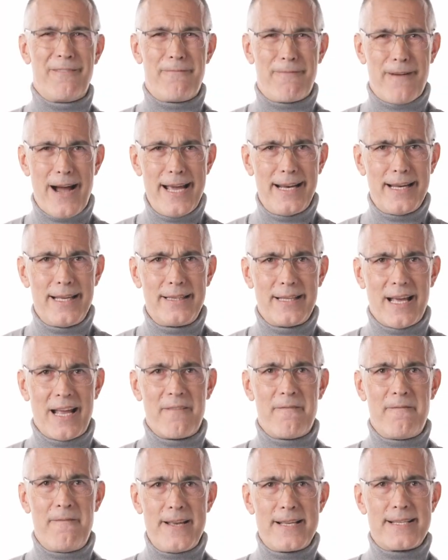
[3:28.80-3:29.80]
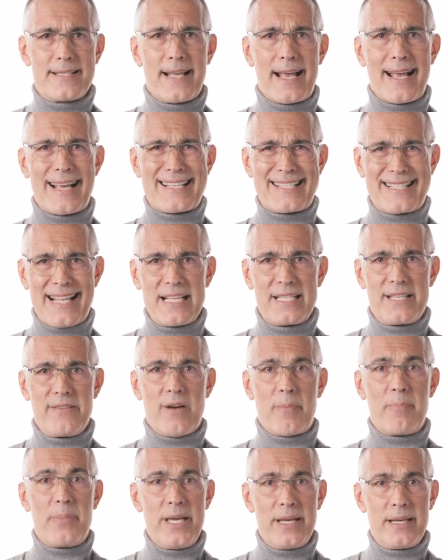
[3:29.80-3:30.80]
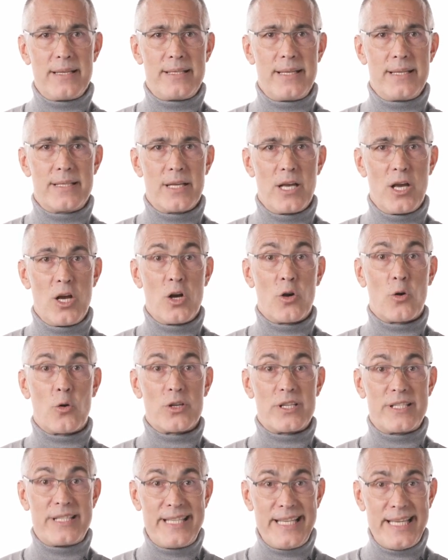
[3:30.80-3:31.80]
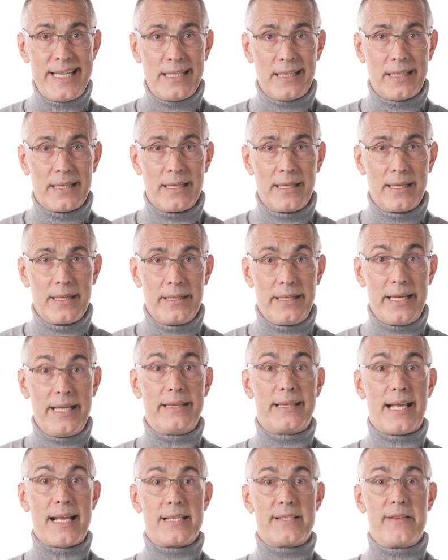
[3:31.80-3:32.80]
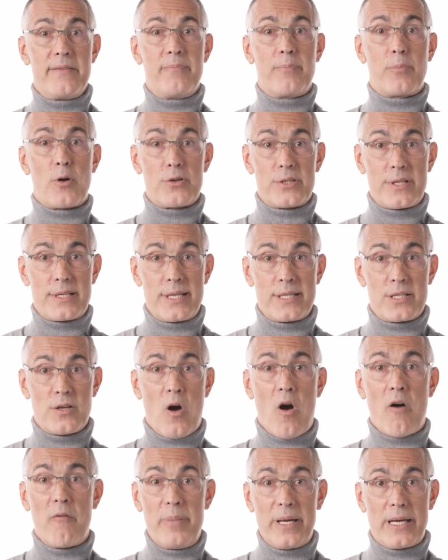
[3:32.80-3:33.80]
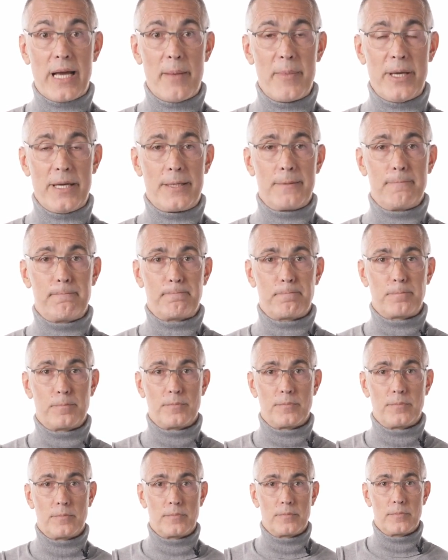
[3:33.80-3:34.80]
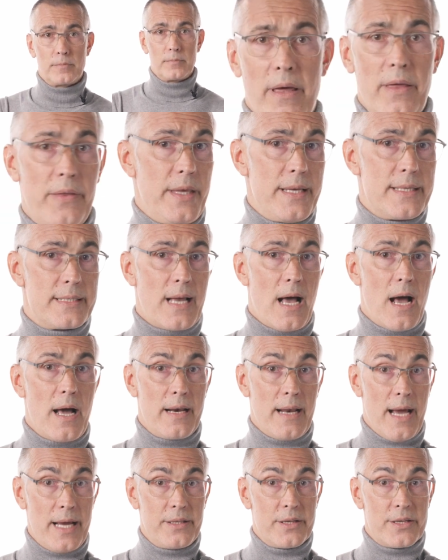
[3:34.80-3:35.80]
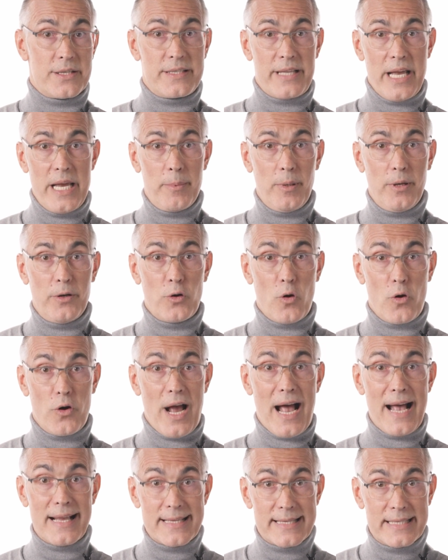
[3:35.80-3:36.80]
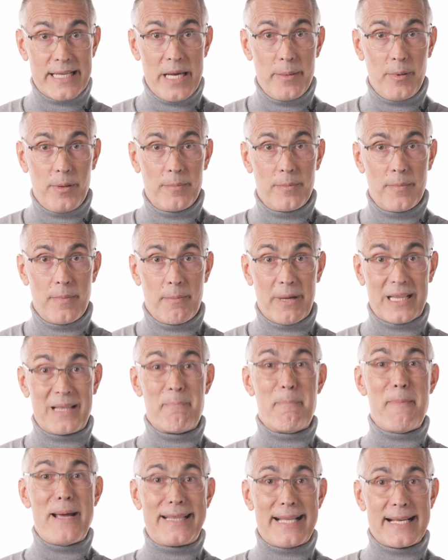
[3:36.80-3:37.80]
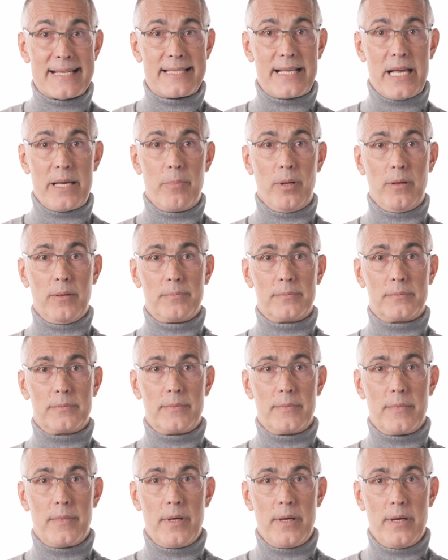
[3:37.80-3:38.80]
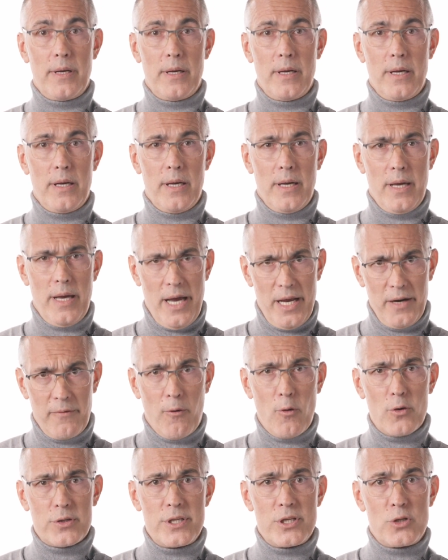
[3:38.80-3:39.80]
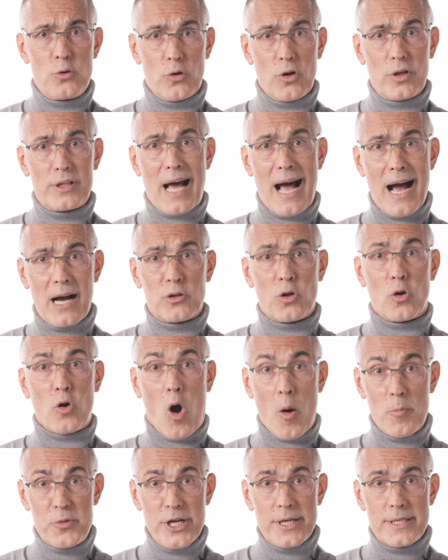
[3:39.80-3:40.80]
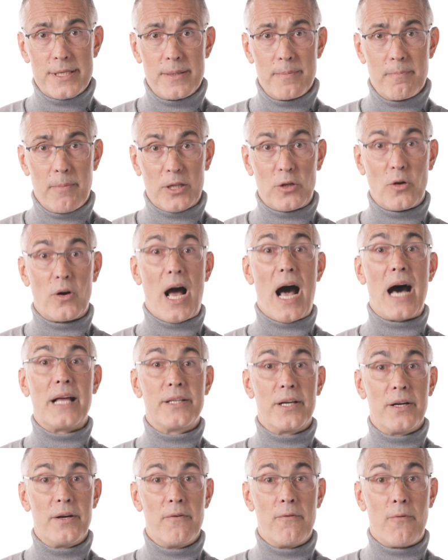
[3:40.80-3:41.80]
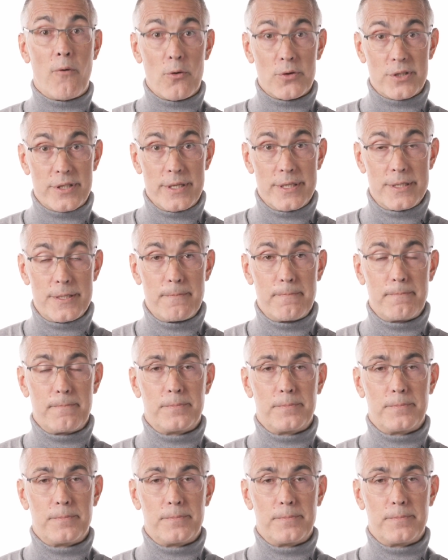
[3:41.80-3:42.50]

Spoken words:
finite and fixed extensive appearances conceal the intensive processes of becoming. Things are neither stable nor unstable, but metastable, and forces do not act on objects, but on other forces.